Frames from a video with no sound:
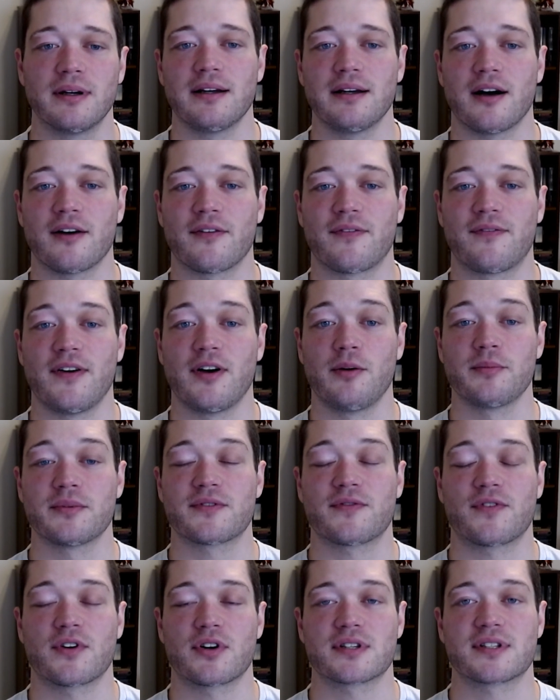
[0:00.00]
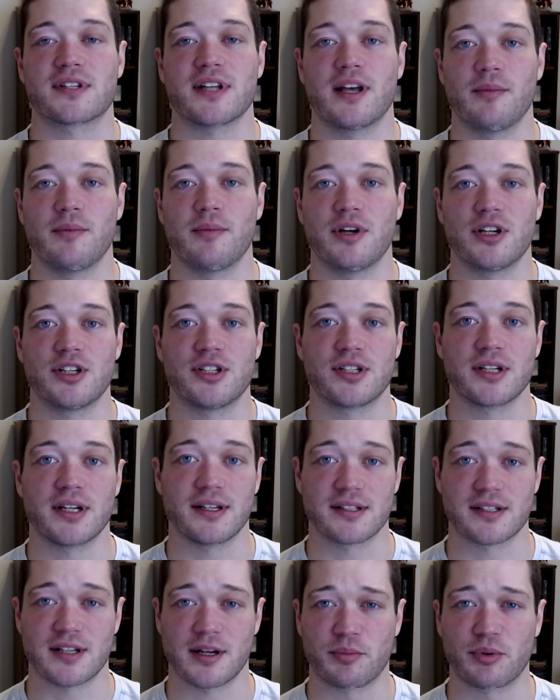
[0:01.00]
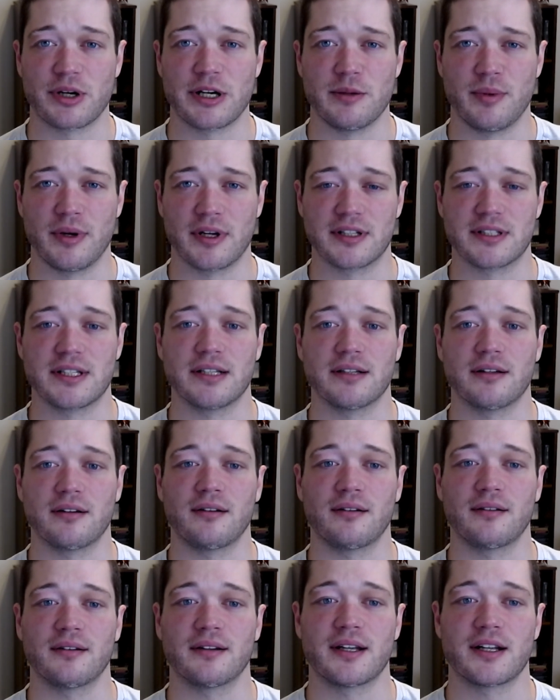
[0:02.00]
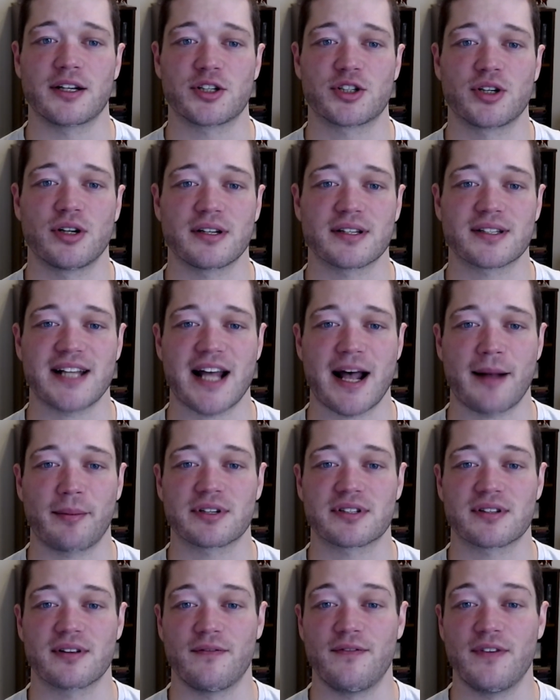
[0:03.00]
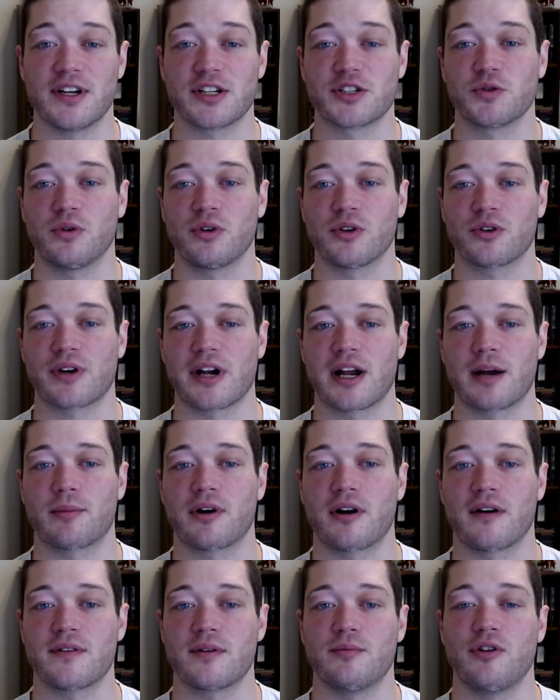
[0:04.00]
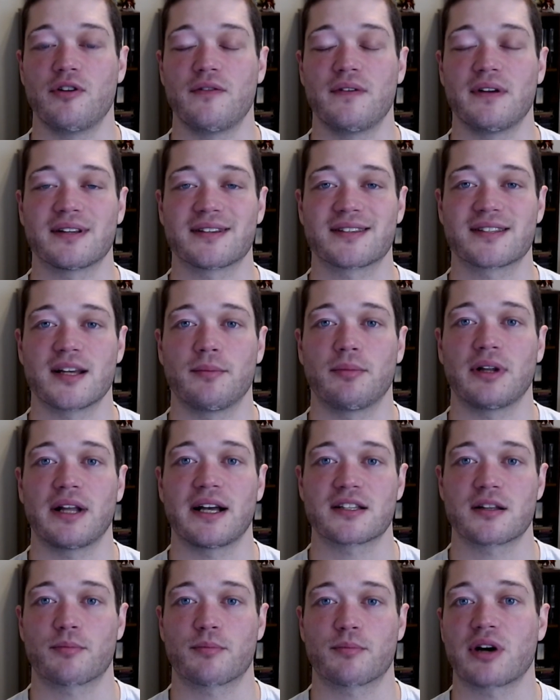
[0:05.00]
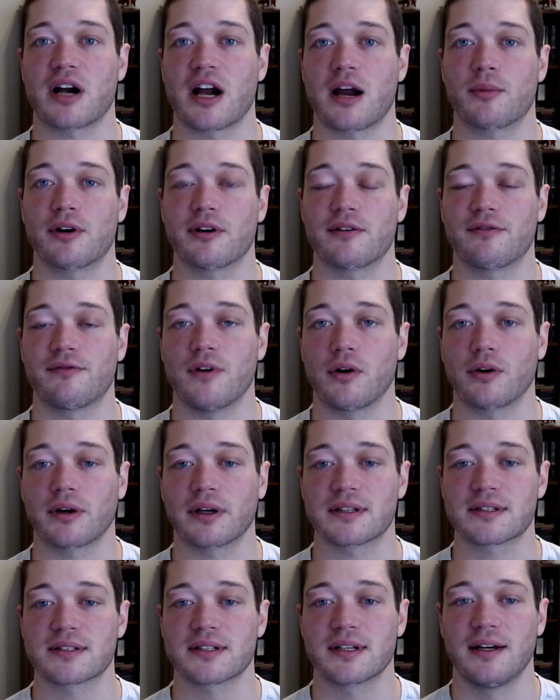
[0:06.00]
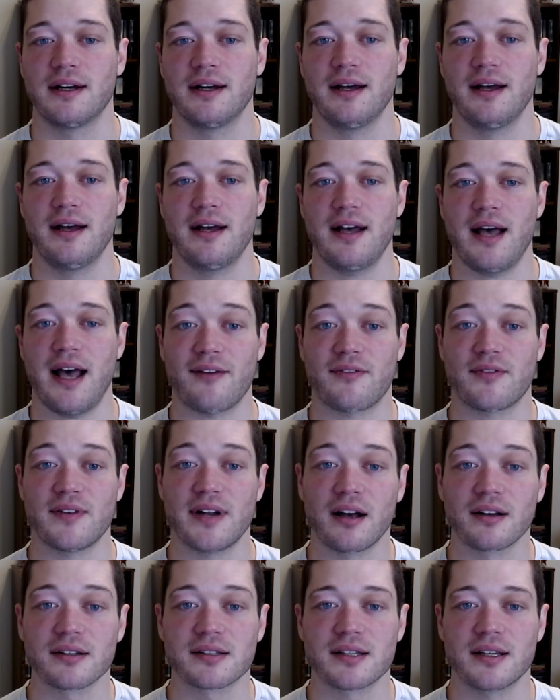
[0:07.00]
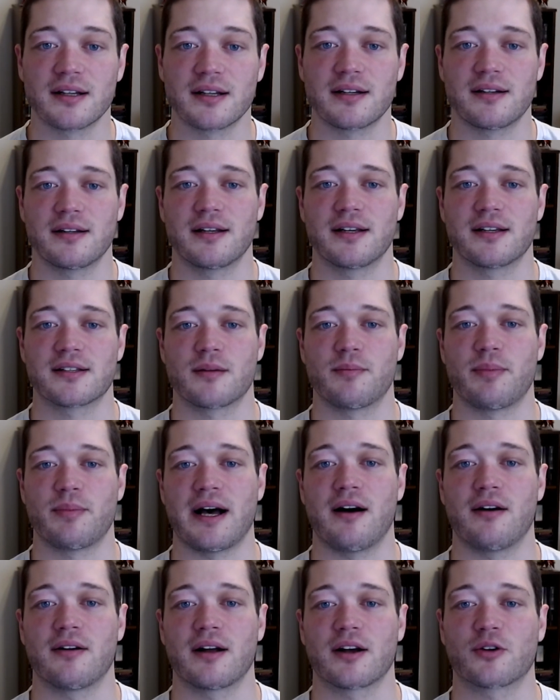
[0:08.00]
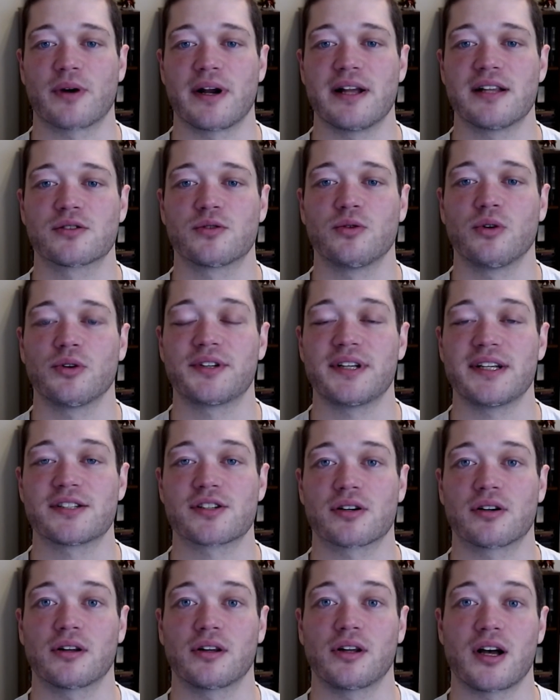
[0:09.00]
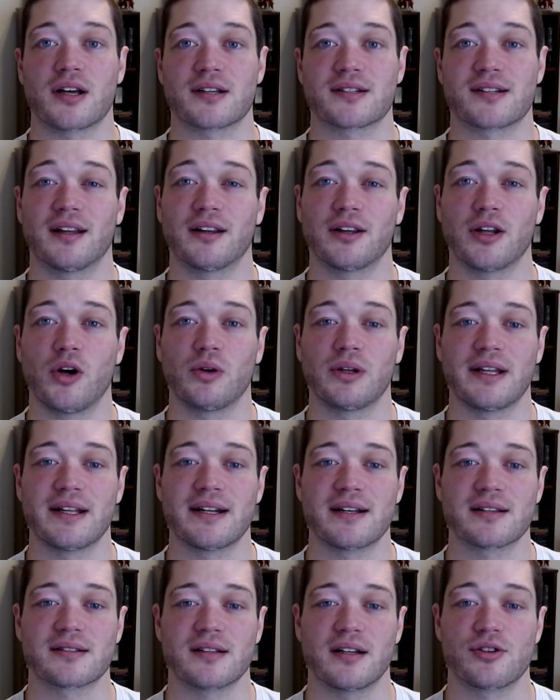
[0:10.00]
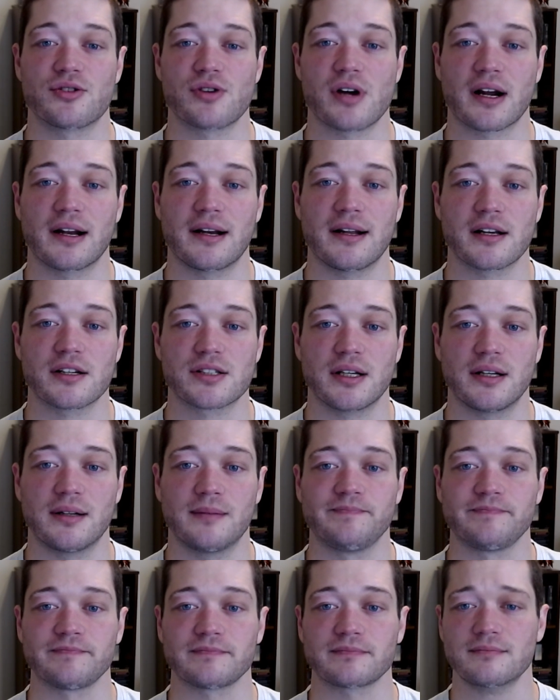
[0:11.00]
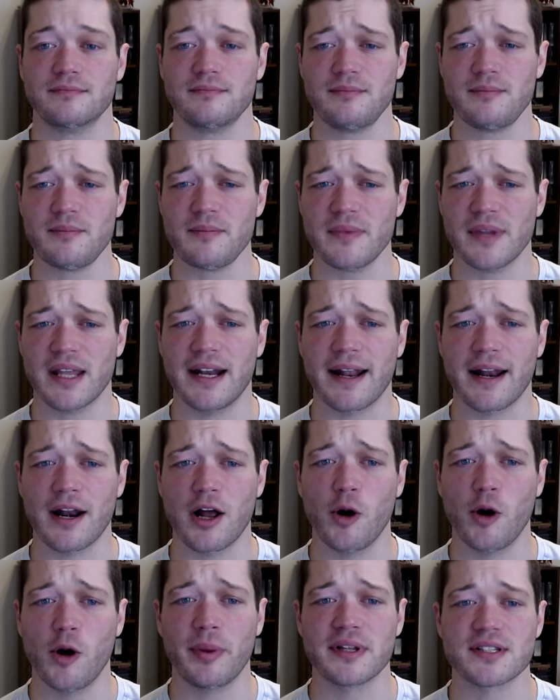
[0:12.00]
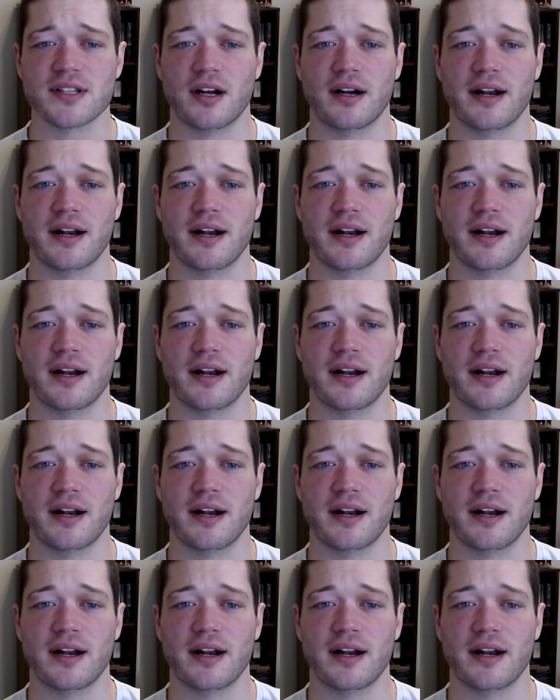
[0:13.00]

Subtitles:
A film's first image is a pretty big deal. It should establish the visual grammar of the movie and symbolize the primary focus. Half Nelson is about a grade school teacher lost in loneliness and drug addiction, and it opens on